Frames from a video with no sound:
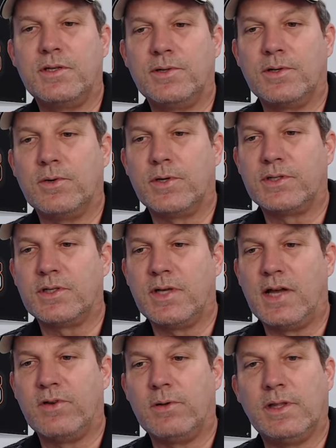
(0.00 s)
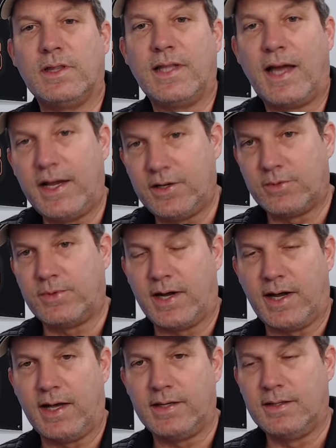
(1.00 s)
you're going to have a lighter
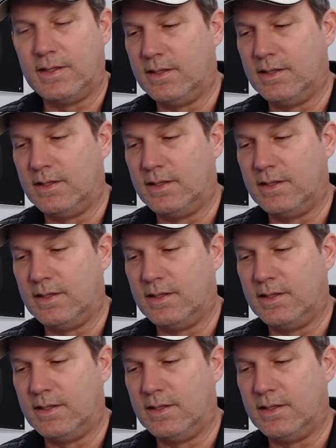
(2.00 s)
ride,